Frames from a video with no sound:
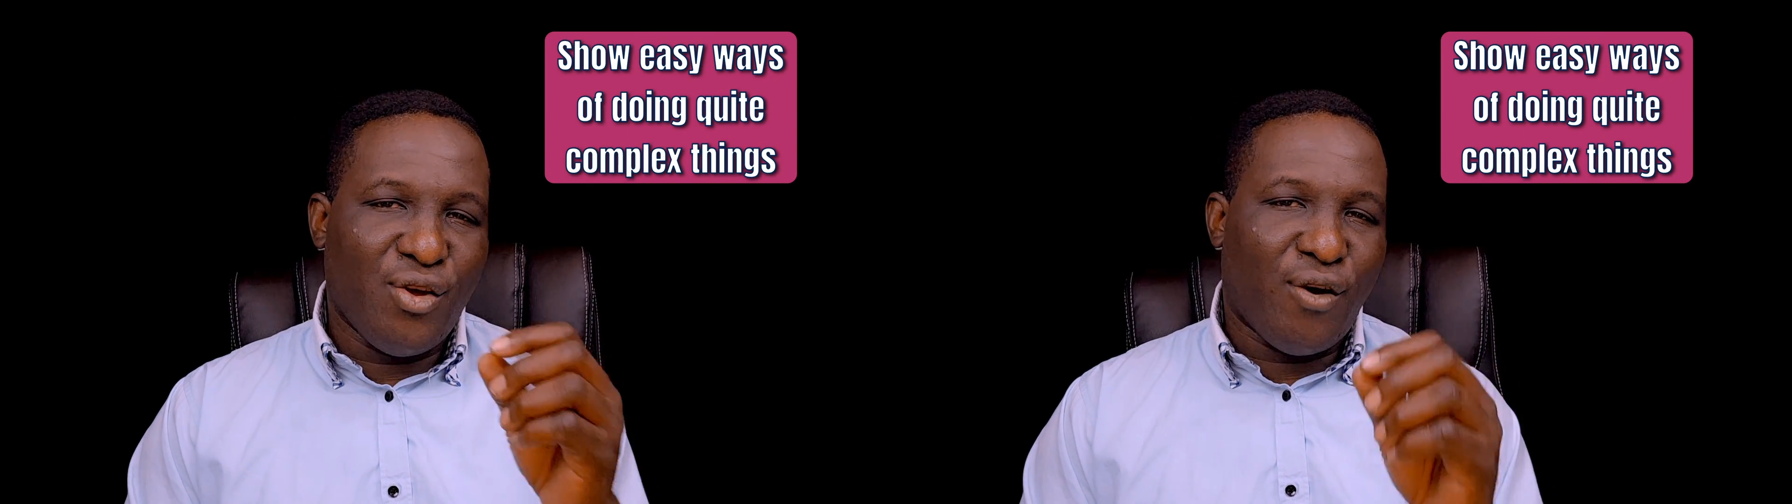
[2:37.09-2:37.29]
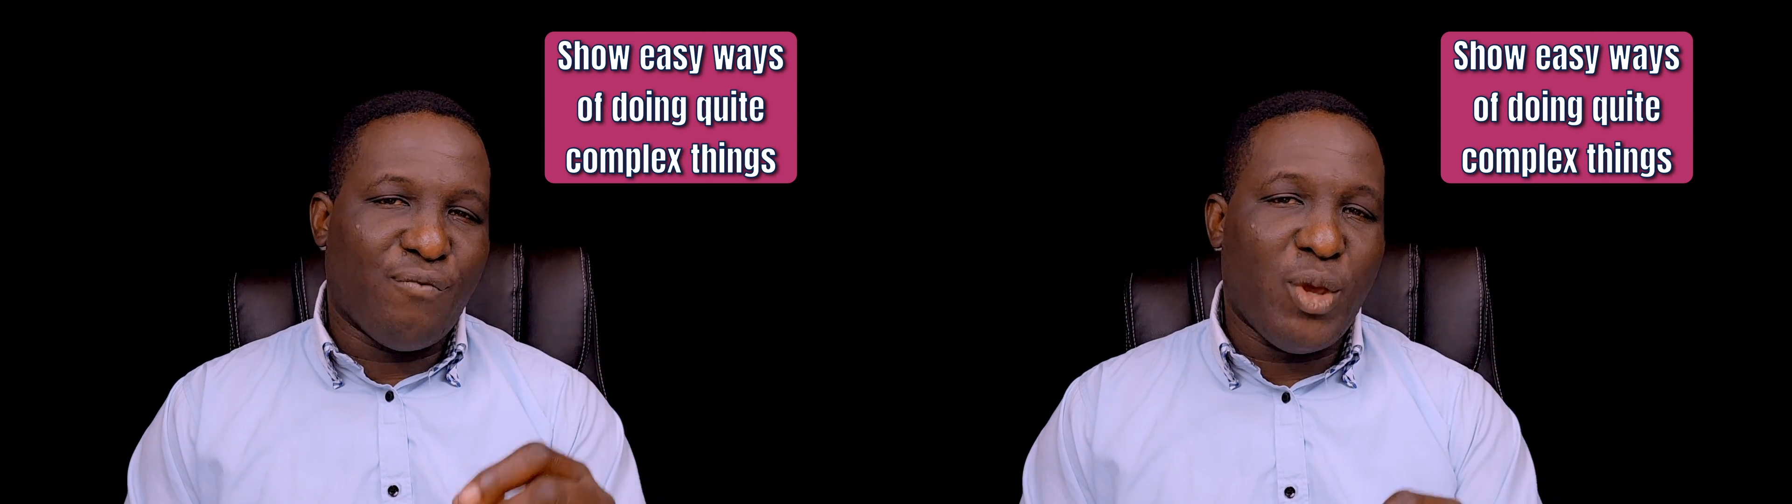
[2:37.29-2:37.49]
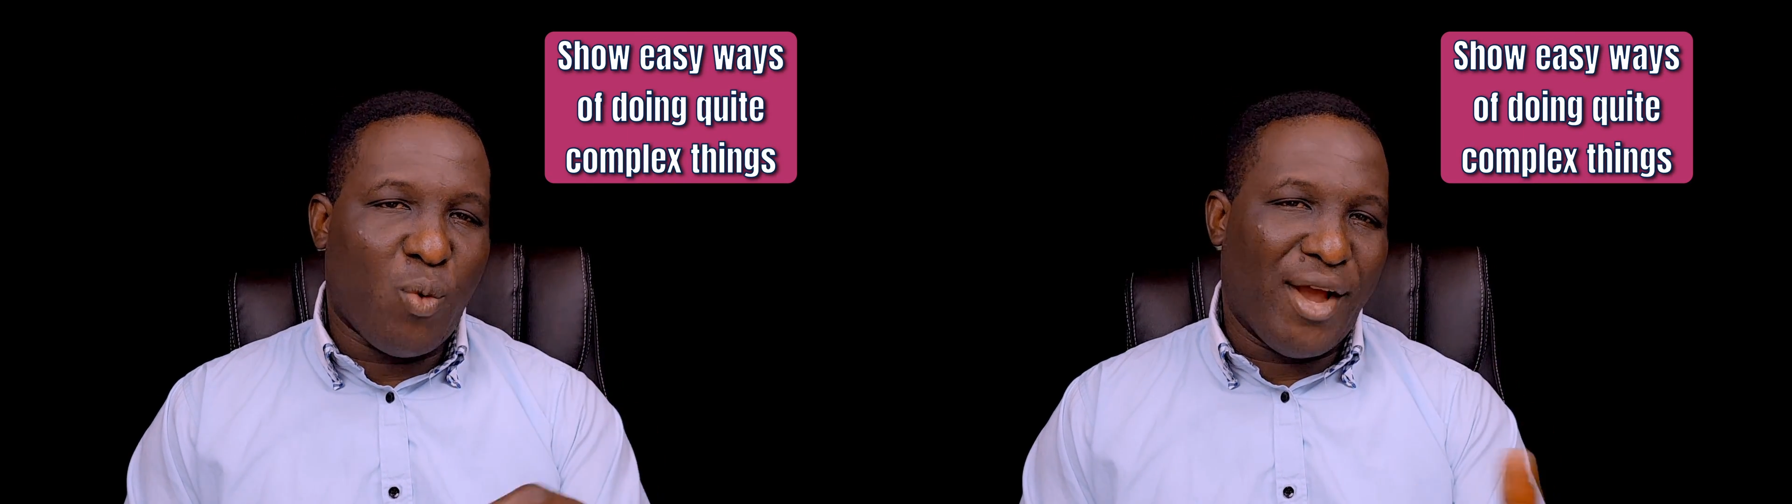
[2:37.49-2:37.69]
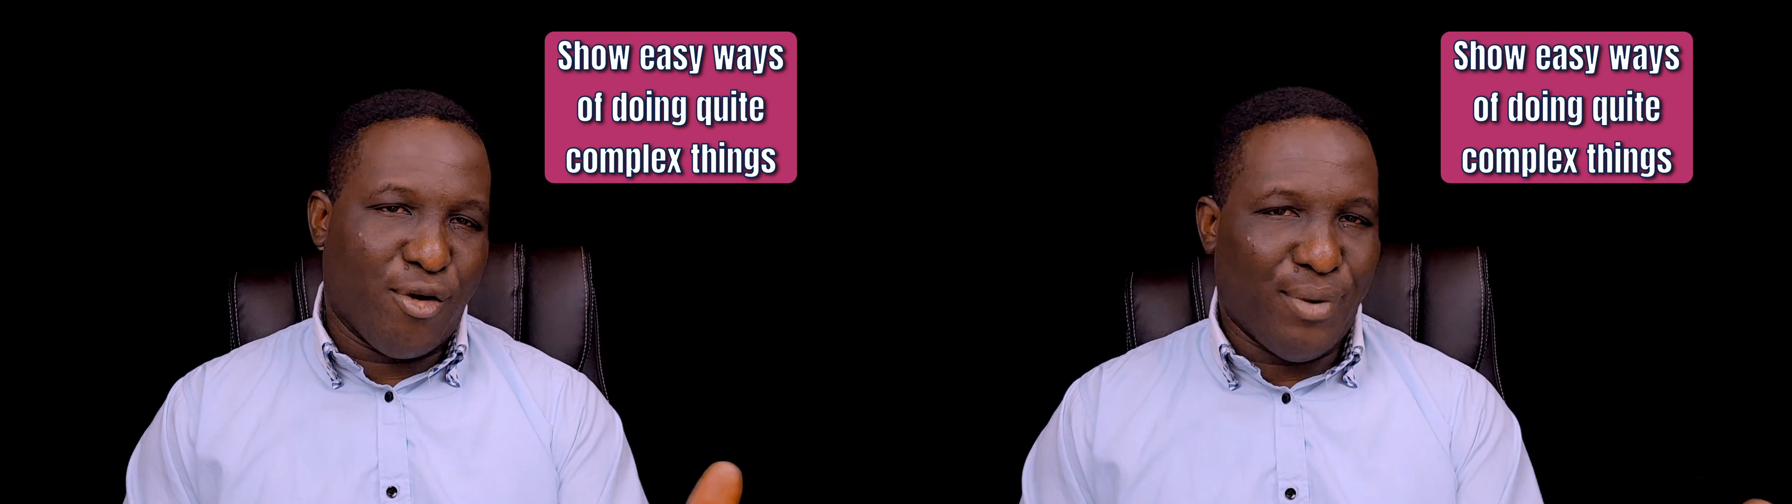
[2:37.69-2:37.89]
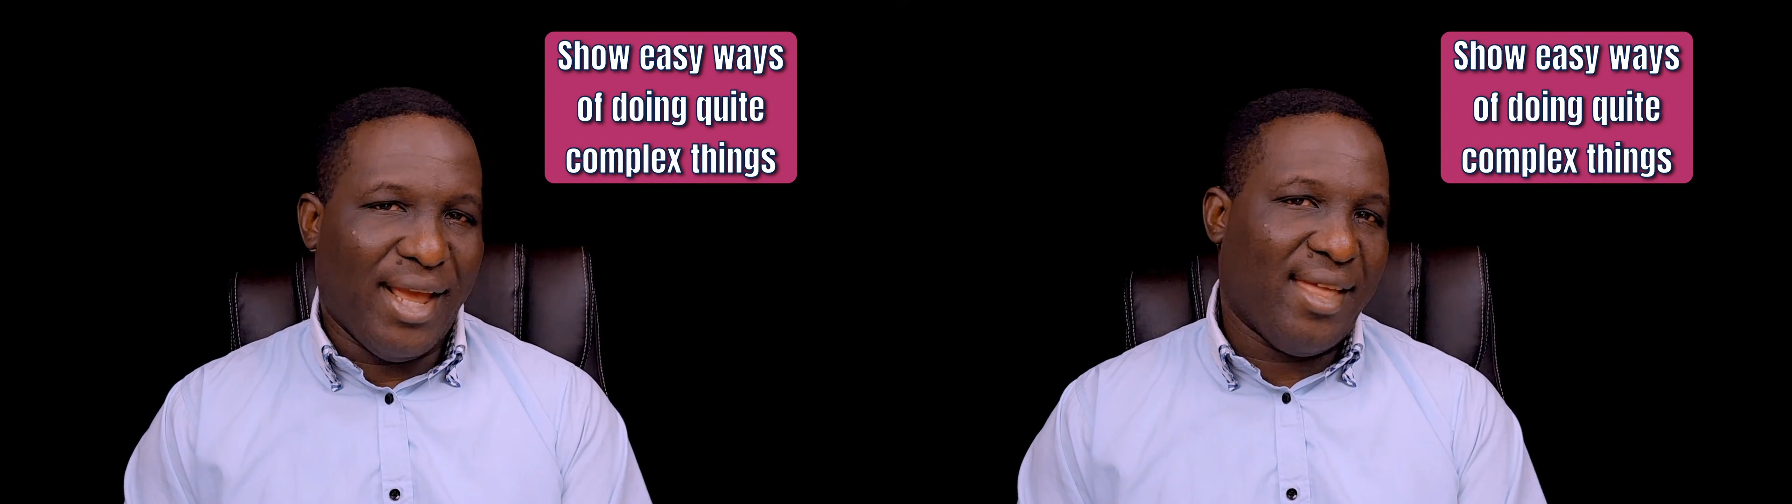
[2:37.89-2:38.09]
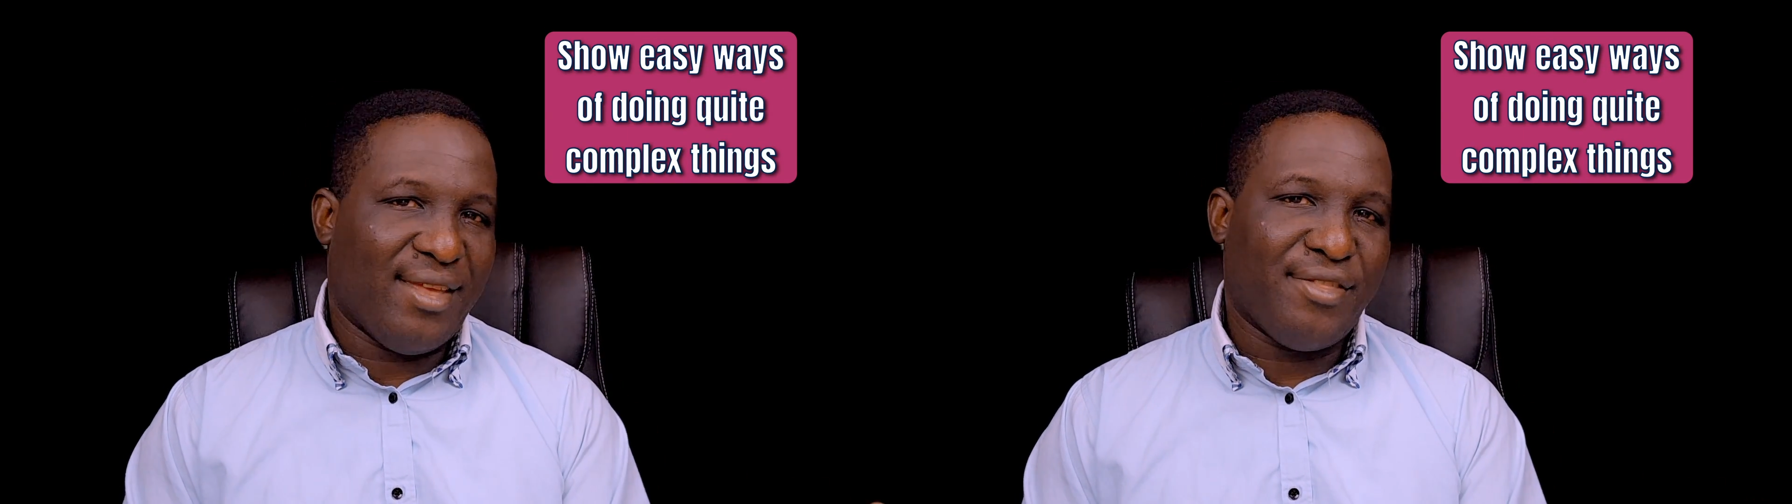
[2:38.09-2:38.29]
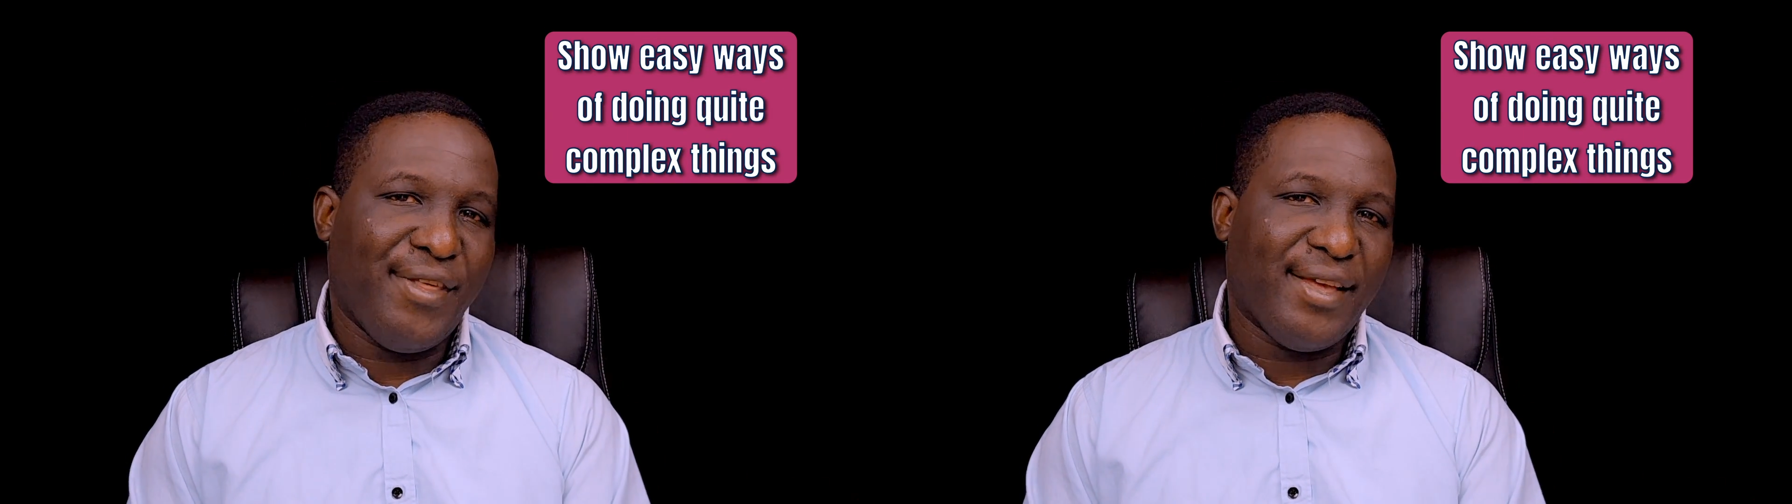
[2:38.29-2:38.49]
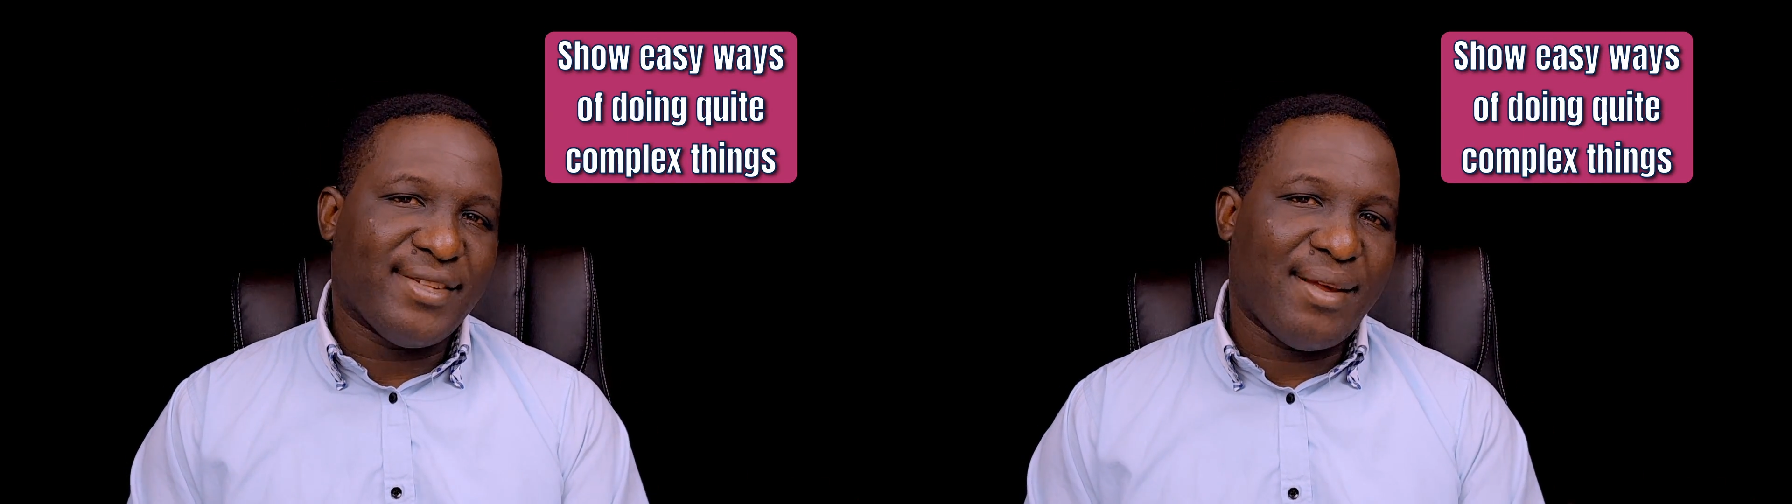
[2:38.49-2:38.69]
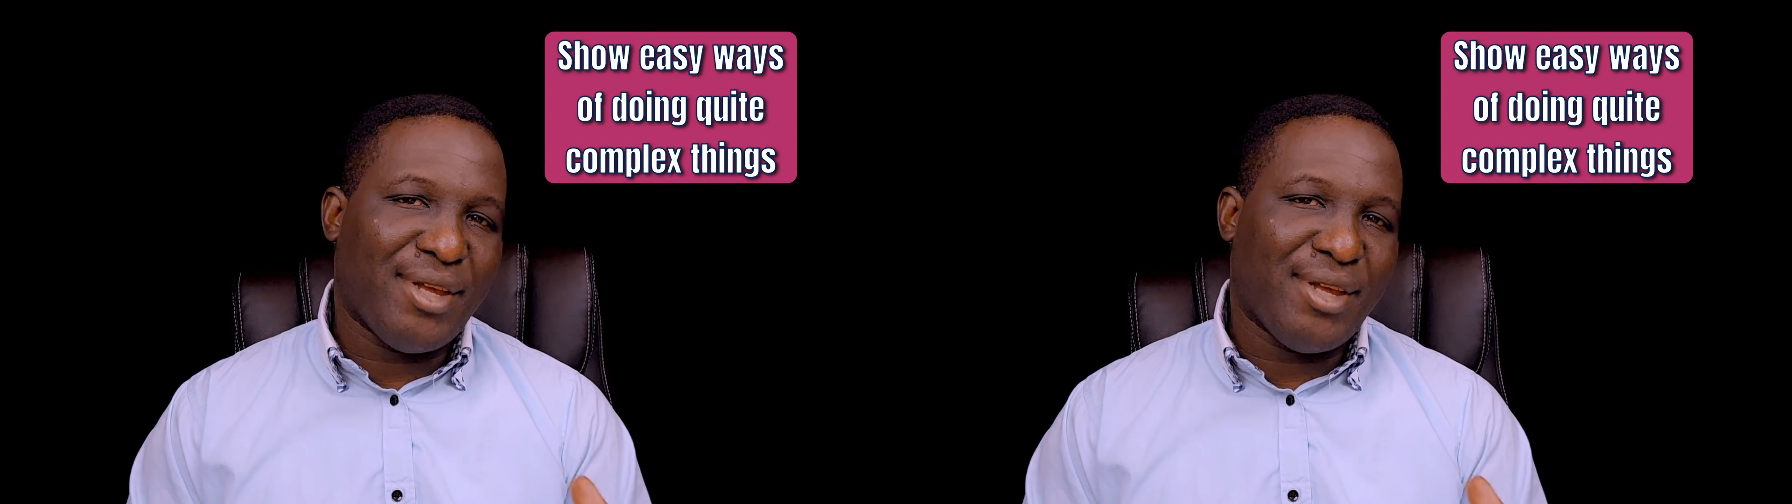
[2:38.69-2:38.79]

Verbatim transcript: of doing quite complicated things.